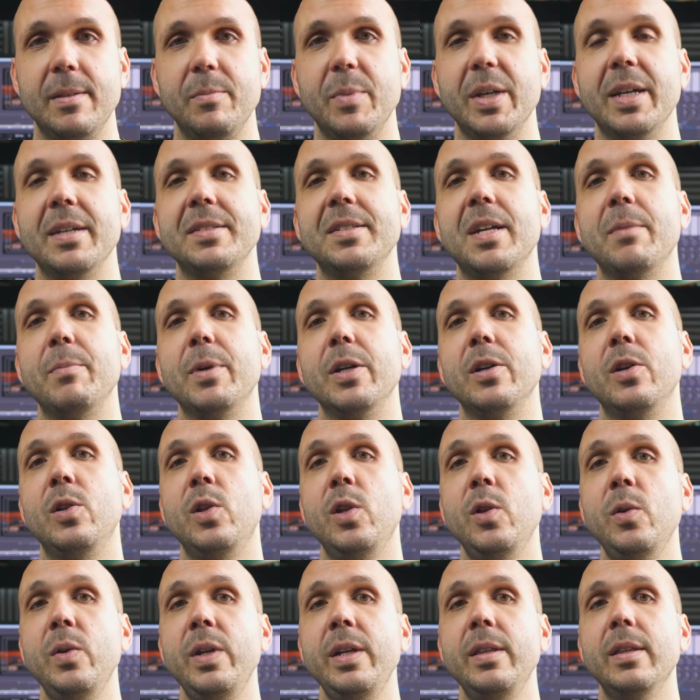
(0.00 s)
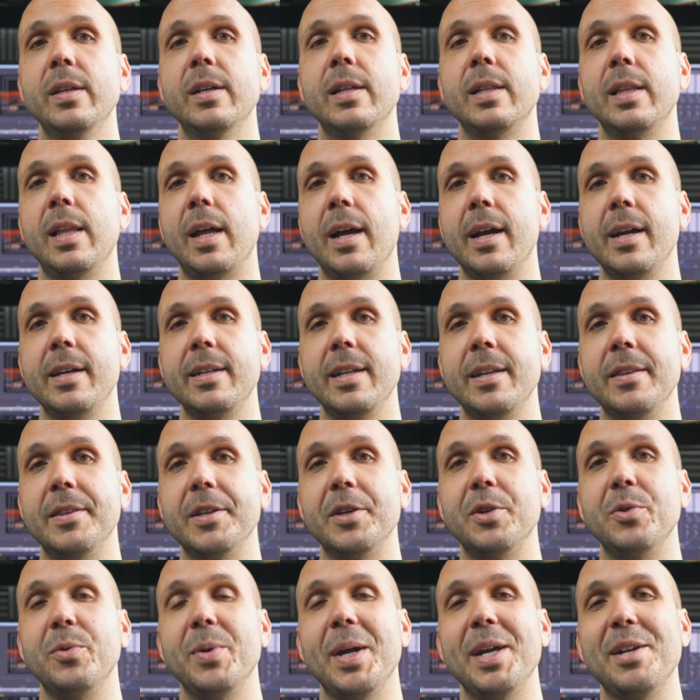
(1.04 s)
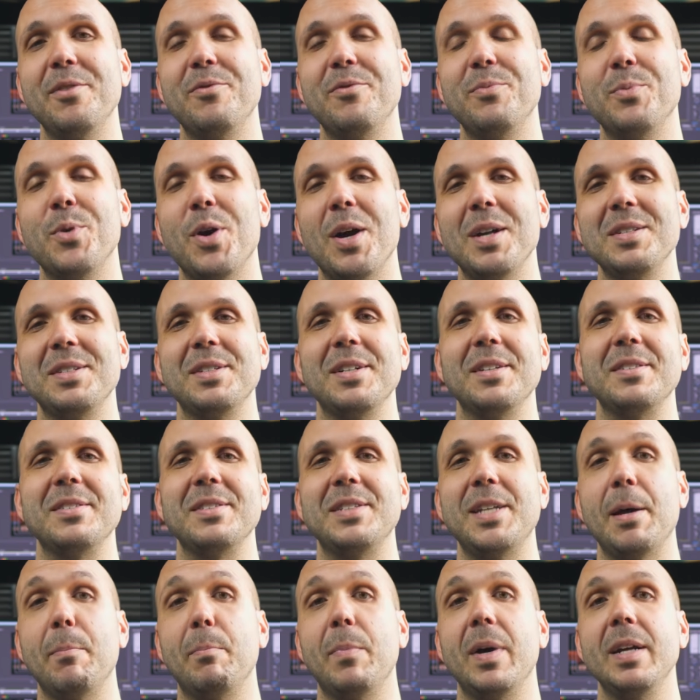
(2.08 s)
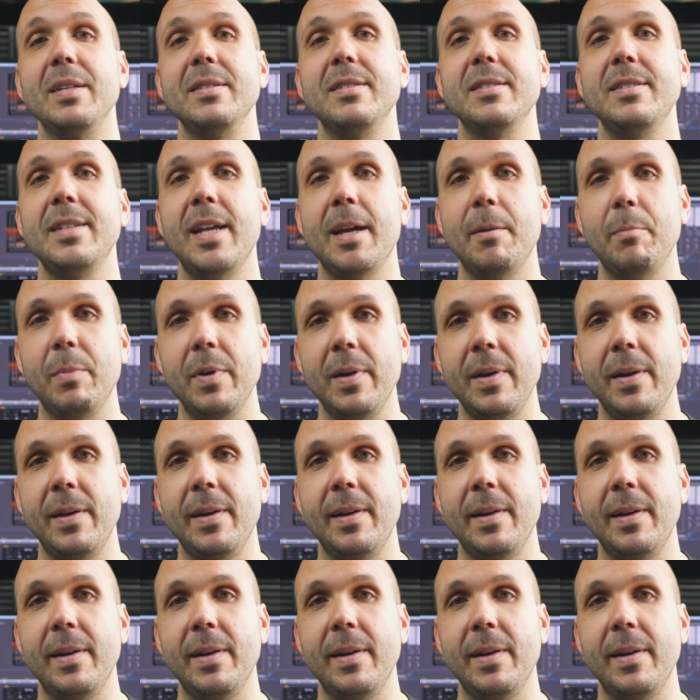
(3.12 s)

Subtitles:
because I'm including the client in the creative process step by step,